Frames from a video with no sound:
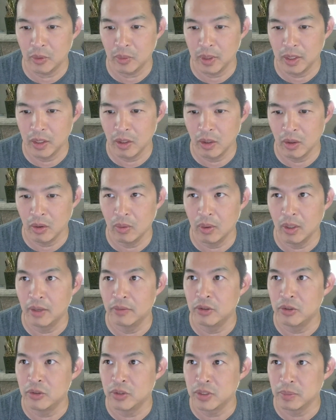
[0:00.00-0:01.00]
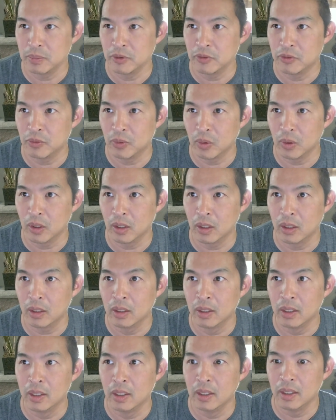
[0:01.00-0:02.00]
I know I've used it before,
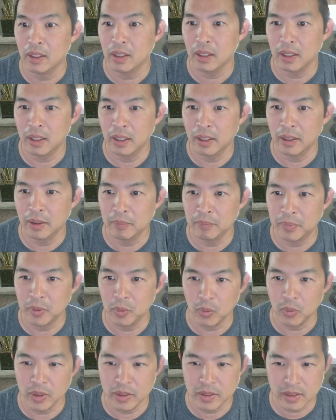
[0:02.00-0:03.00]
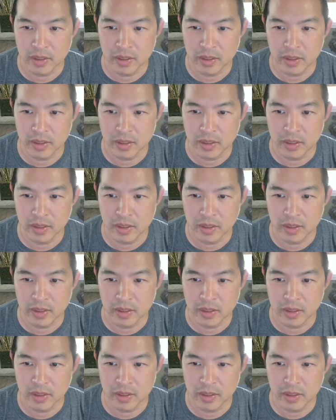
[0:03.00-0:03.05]
but what